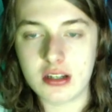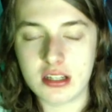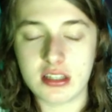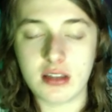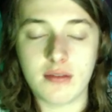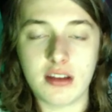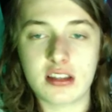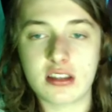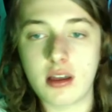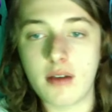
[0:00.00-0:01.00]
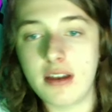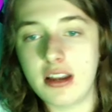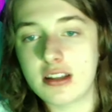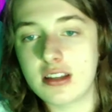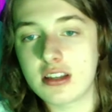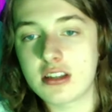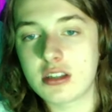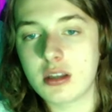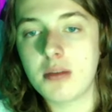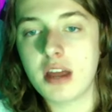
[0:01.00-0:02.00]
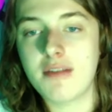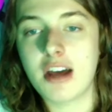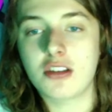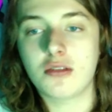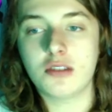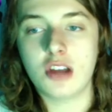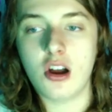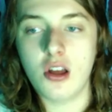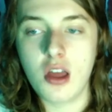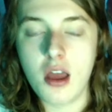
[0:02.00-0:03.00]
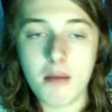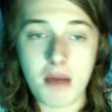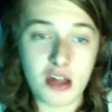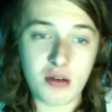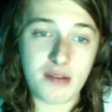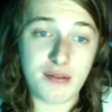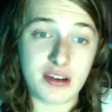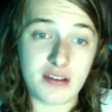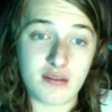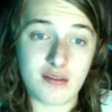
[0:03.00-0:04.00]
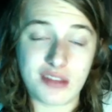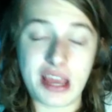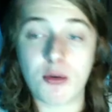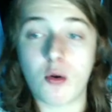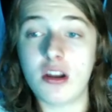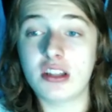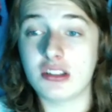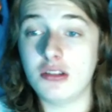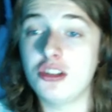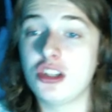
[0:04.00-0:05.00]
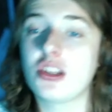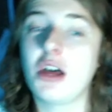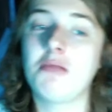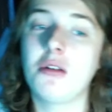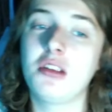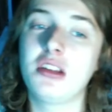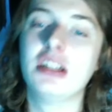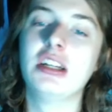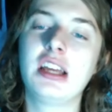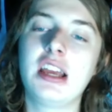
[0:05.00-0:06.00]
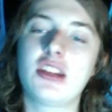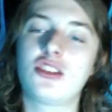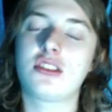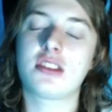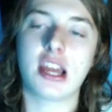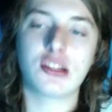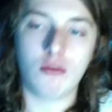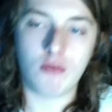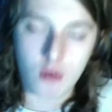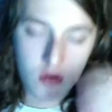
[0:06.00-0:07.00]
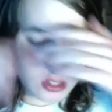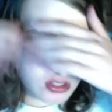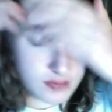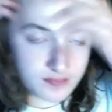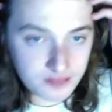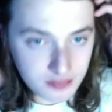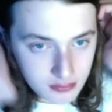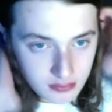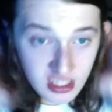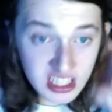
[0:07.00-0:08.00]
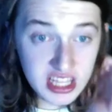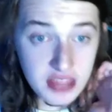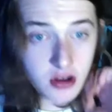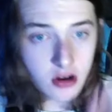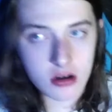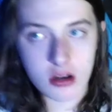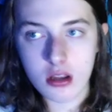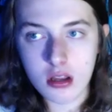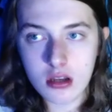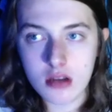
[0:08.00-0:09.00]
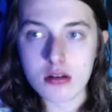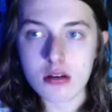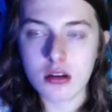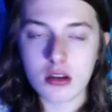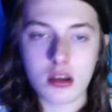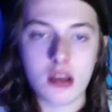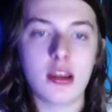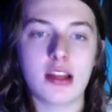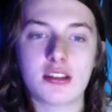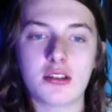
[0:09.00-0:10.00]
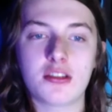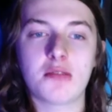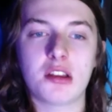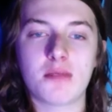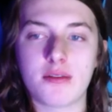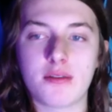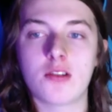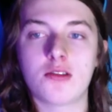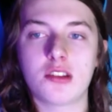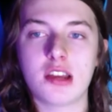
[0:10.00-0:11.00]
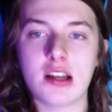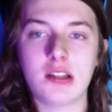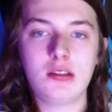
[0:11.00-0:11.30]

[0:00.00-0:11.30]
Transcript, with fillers: It's the it's the video to something I've not told y'all. By the way, when time recording is literally just uploaded and it's scheduled for the third. It's still September 1st, yeah.